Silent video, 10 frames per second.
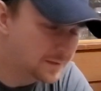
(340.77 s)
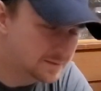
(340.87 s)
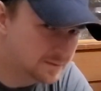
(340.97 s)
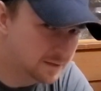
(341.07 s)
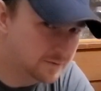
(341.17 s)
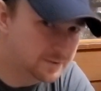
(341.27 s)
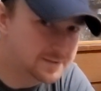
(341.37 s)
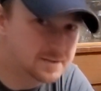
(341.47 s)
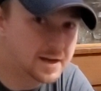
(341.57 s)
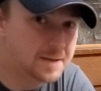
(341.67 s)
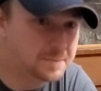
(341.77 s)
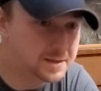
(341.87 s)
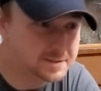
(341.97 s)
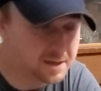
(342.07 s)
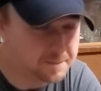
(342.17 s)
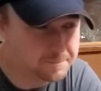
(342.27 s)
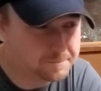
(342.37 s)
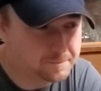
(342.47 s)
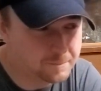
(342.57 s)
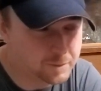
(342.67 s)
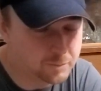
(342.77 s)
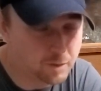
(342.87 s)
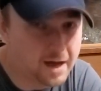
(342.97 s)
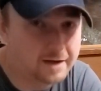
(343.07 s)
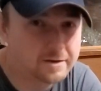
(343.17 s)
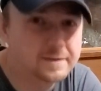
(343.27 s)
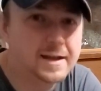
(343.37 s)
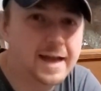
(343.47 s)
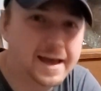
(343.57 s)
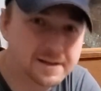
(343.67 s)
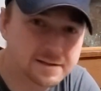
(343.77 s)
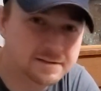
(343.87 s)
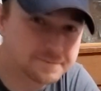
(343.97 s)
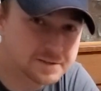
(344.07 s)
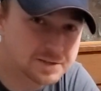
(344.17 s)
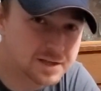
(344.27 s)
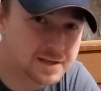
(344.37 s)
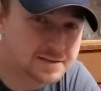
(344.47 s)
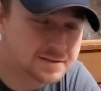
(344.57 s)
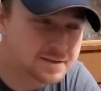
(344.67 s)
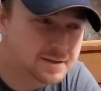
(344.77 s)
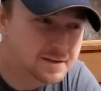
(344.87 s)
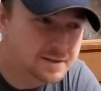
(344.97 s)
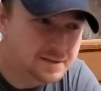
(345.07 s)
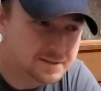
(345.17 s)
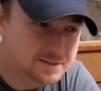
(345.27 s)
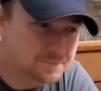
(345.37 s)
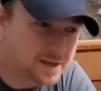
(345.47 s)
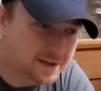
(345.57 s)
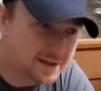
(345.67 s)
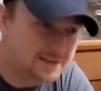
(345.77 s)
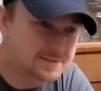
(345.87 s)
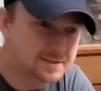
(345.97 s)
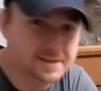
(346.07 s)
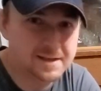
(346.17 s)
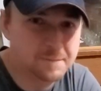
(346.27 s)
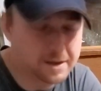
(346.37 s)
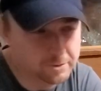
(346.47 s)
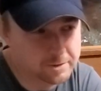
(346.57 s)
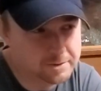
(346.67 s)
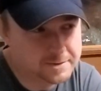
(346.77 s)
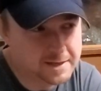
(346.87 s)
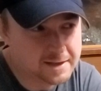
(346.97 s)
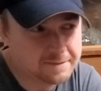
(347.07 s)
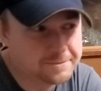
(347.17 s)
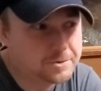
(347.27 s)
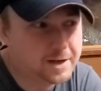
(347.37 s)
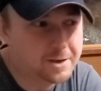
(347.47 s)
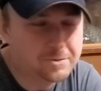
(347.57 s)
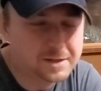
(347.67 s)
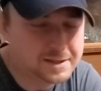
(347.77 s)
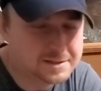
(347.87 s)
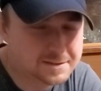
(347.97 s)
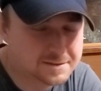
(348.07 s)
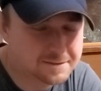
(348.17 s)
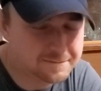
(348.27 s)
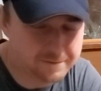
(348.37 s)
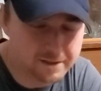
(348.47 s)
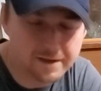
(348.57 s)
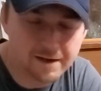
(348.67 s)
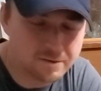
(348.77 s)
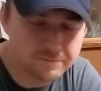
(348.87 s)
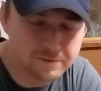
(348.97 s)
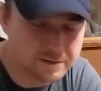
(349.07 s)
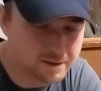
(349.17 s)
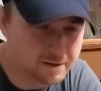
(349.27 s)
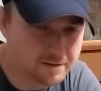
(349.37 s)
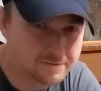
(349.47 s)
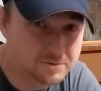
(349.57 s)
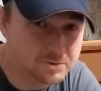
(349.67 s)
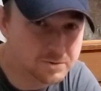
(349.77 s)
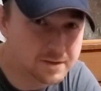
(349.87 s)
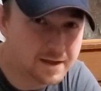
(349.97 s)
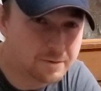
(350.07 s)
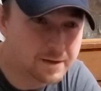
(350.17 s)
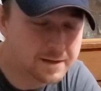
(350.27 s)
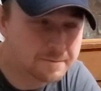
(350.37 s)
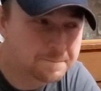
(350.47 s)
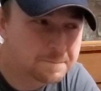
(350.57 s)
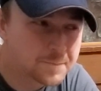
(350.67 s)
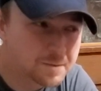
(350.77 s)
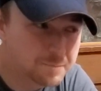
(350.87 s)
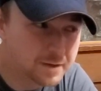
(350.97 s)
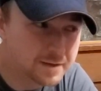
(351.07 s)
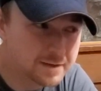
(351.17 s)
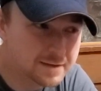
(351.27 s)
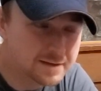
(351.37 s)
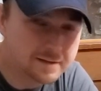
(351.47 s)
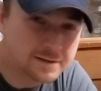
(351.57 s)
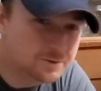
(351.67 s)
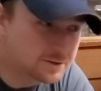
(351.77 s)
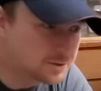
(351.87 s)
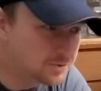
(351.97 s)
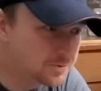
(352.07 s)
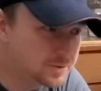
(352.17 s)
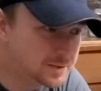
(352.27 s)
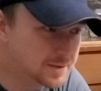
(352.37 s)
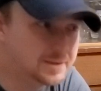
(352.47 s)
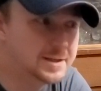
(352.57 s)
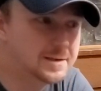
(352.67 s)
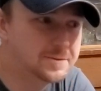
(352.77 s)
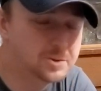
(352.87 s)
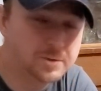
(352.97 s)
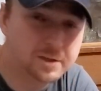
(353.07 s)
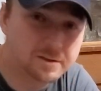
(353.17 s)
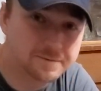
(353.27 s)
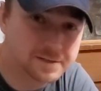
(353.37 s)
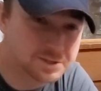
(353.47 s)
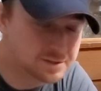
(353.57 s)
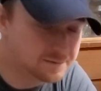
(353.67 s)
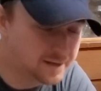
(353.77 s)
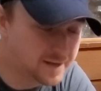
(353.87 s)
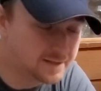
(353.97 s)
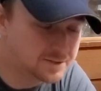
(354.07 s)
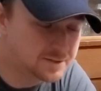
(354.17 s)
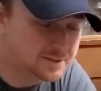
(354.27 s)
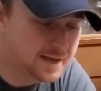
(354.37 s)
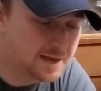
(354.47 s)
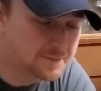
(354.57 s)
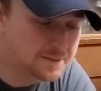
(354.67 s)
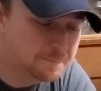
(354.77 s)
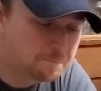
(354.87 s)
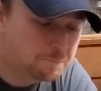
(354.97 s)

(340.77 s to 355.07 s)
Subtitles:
it's another reason that I mix it up with water and then add it to the fish tanks, is because I'm not constantly getting my oils on that food. I don't think it's very harmful at all if you do it that way, but anything you can do to give you and your fish an advantage in this hobby,